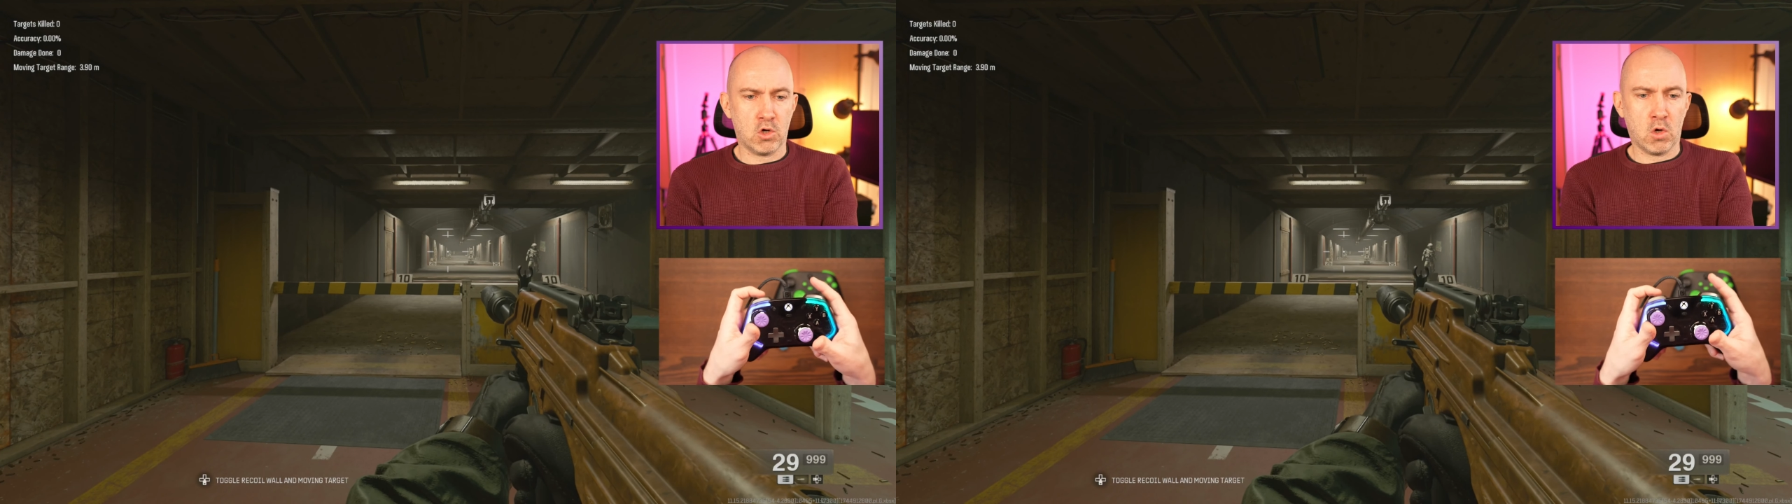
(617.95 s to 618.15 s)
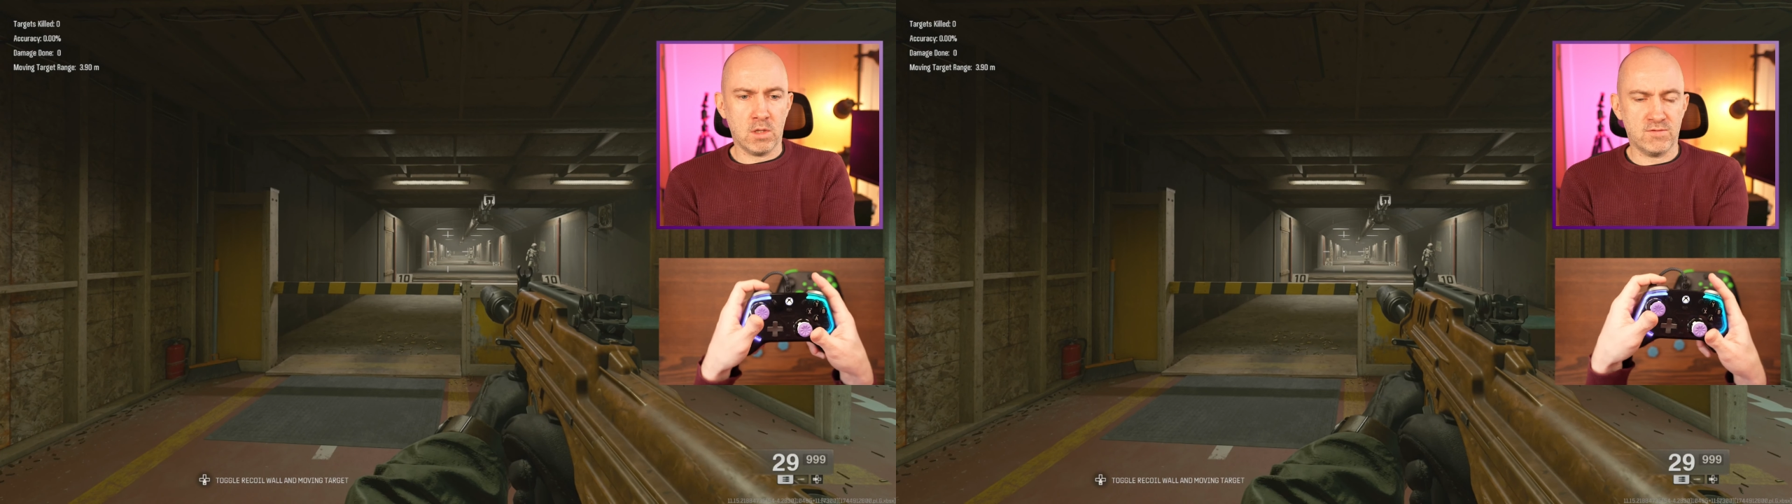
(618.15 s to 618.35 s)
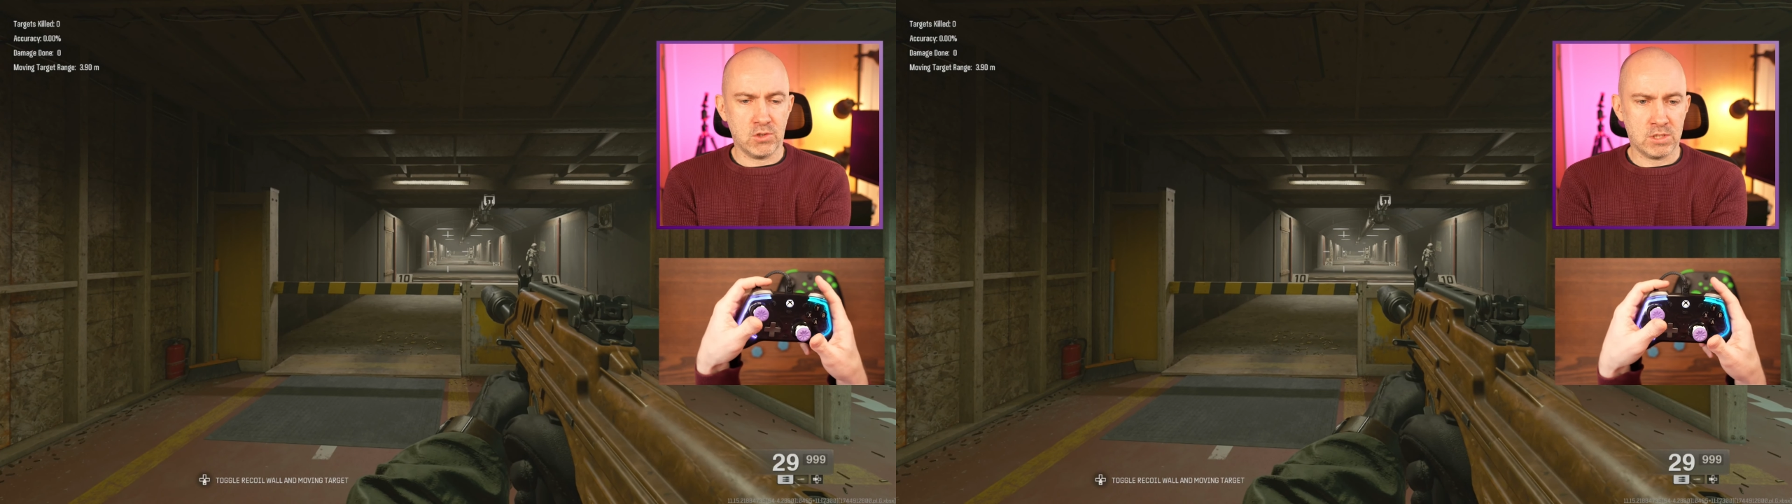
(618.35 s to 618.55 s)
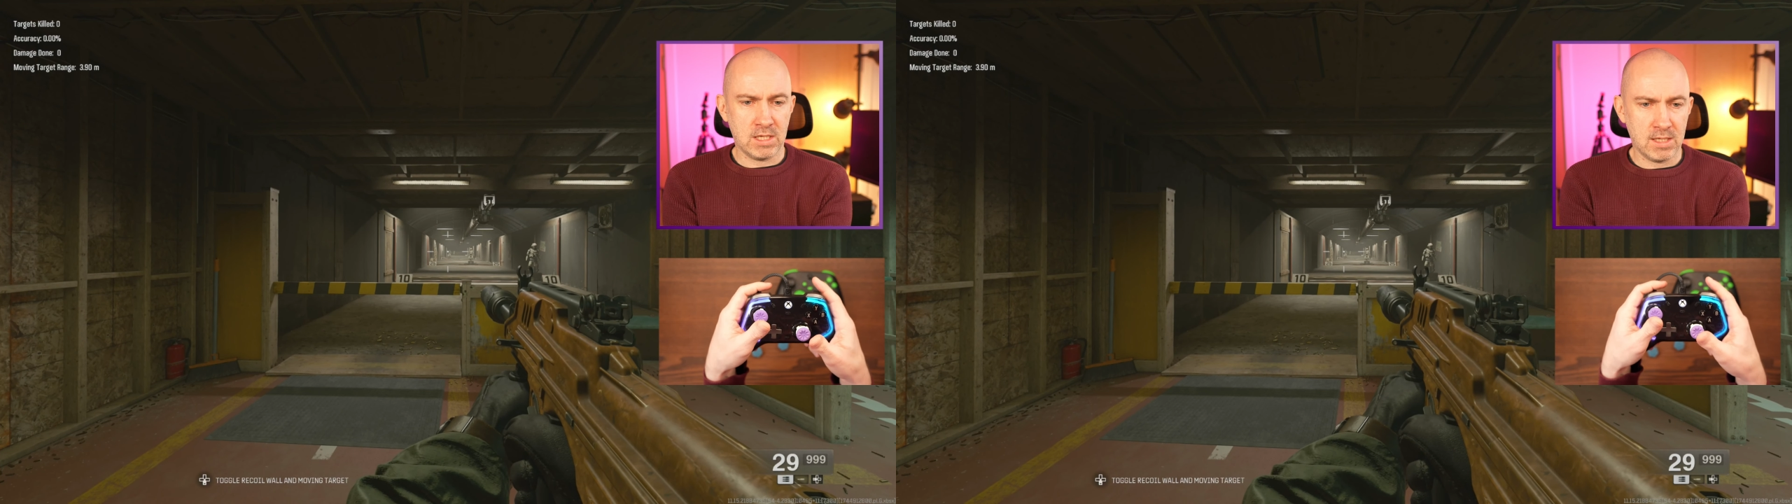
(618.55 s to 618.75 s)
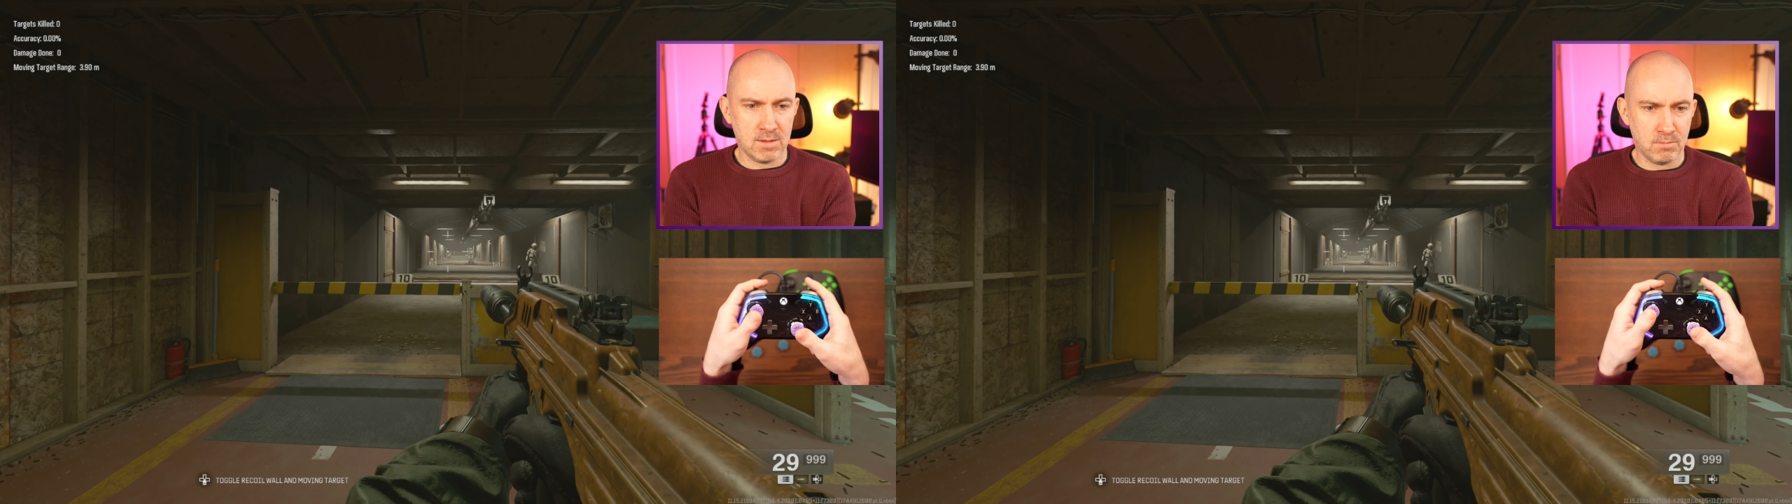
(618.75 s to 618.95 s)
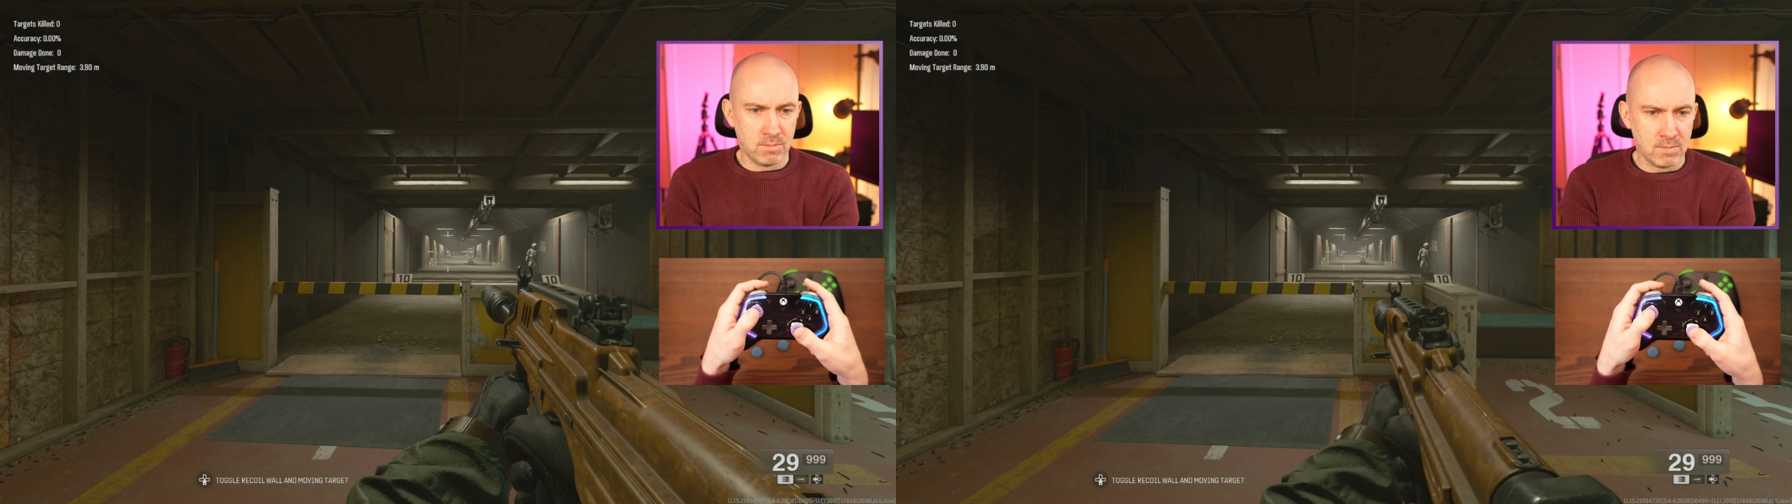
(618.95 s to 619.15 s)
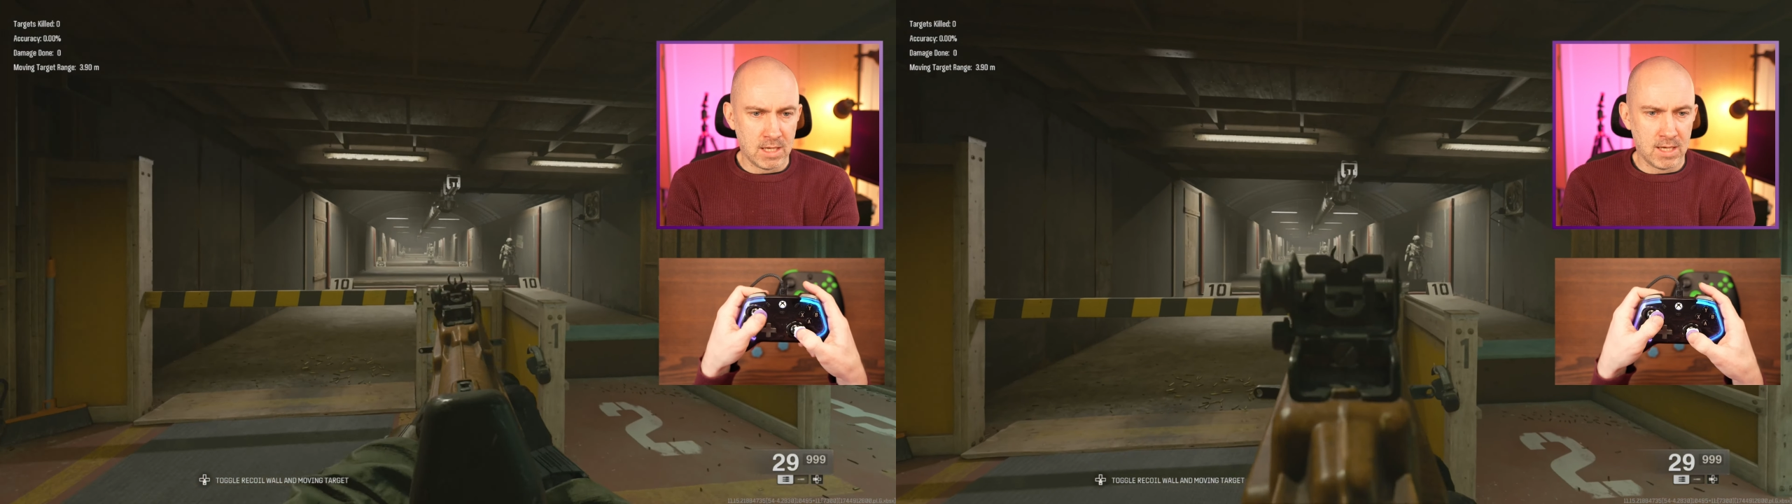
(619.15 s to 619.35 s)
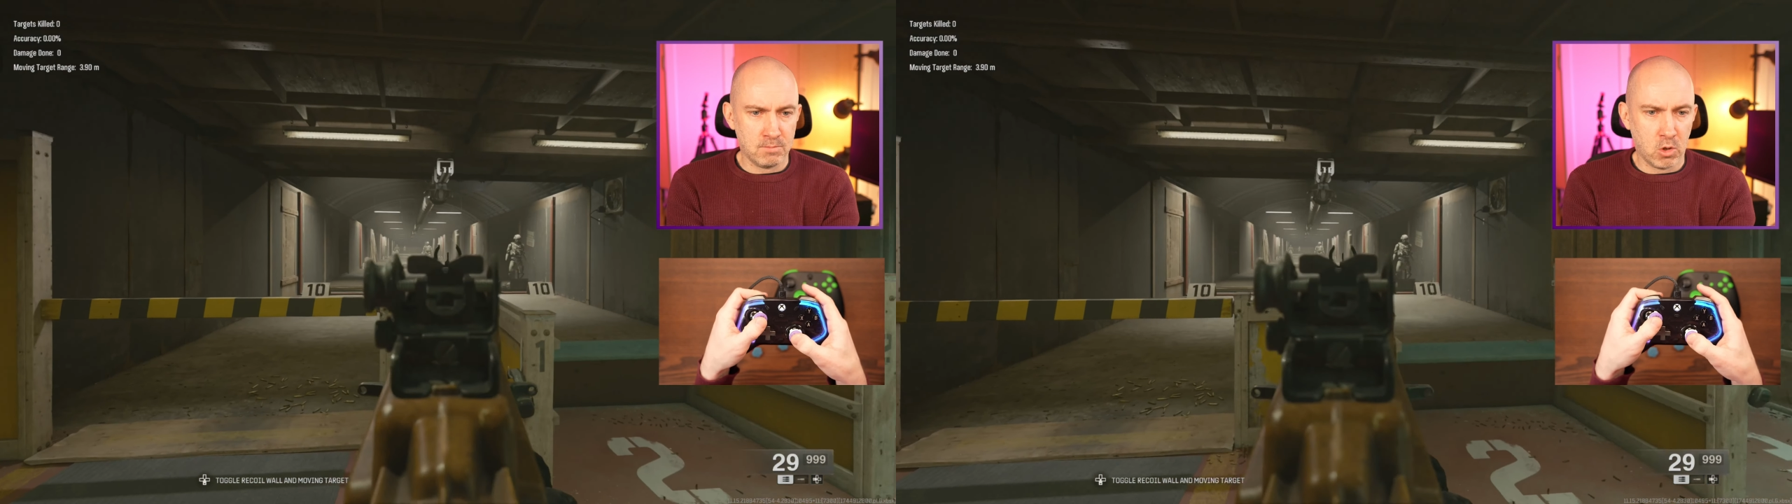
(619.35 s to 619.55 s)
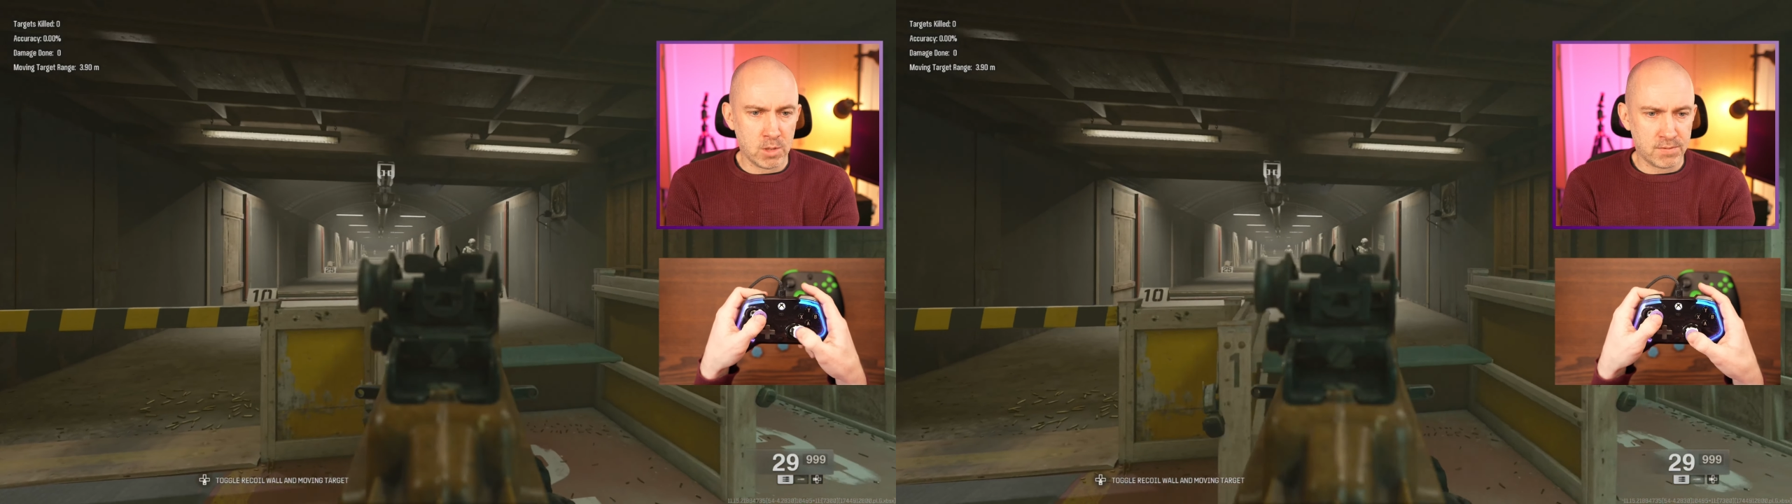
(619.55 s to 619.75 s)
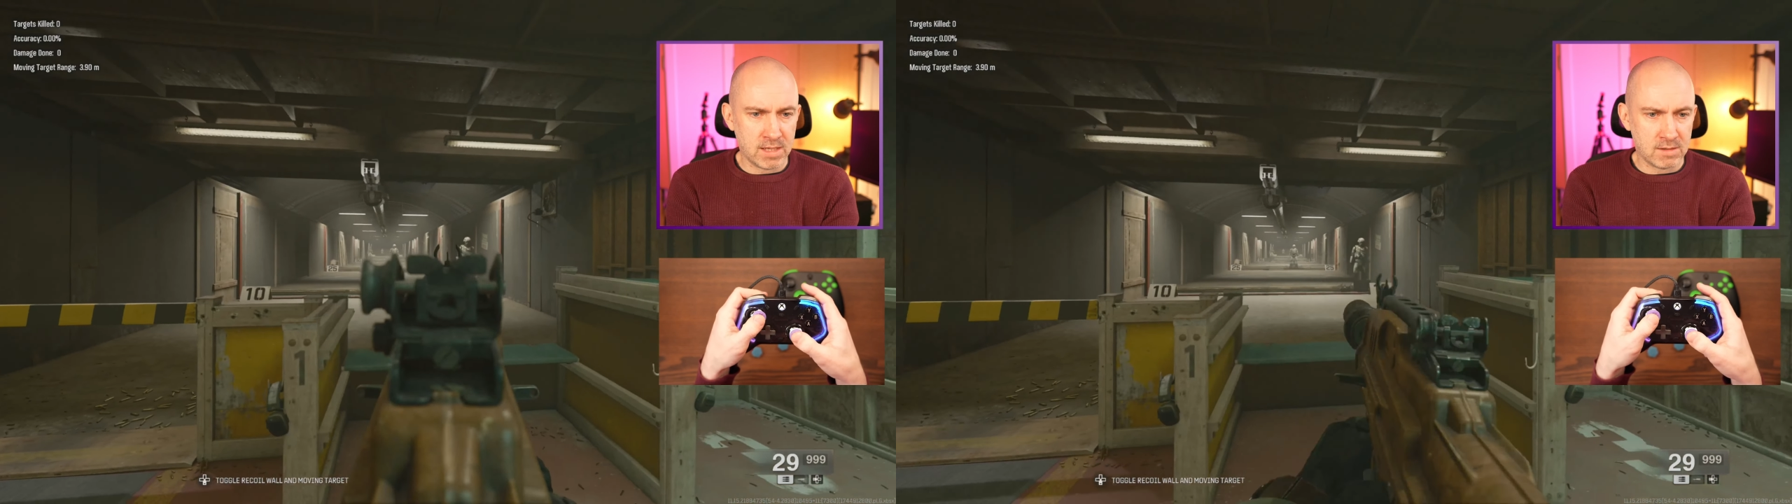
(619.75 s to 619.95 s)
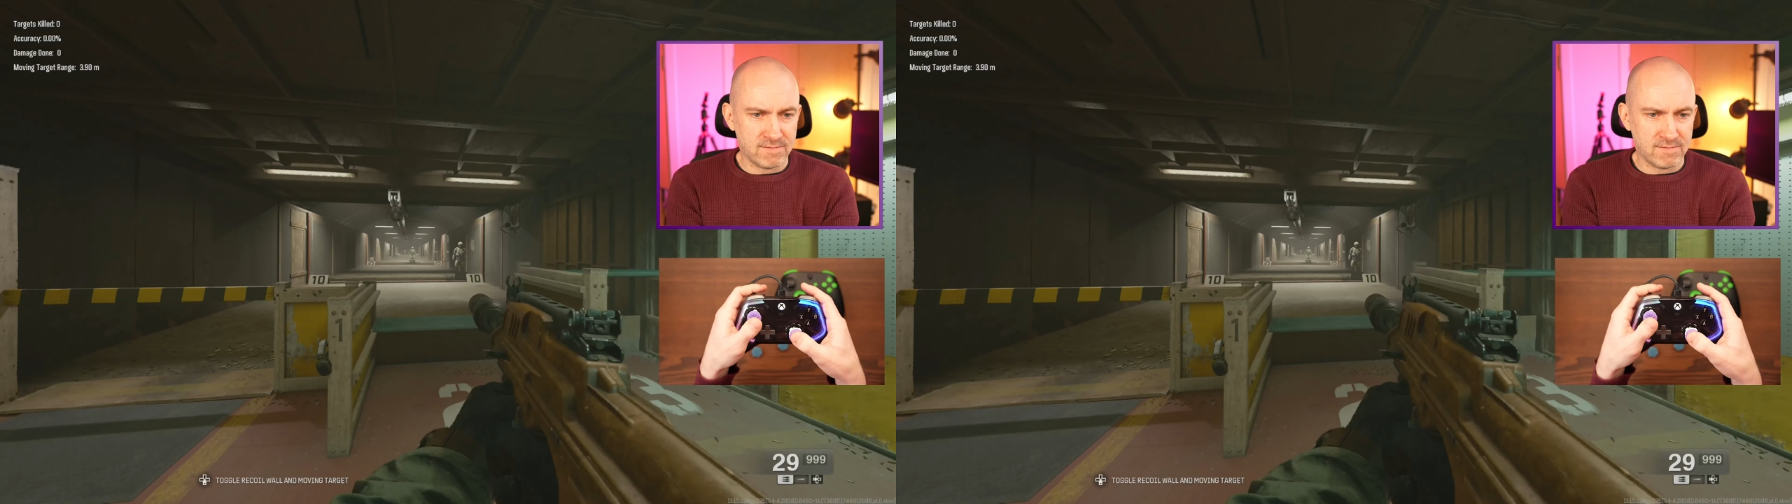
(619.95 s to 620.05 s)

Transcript: Call of Duty multiplayer